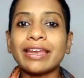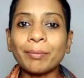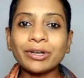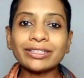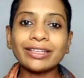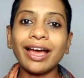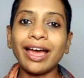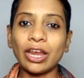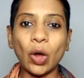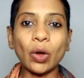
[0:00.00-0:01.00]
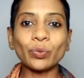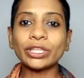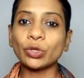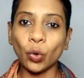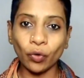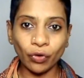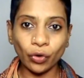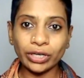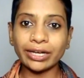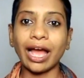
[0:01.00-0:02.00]
Namrata, along with co
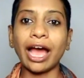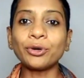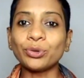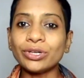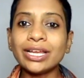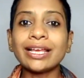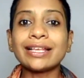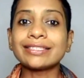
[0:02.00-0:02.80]
founder Arun,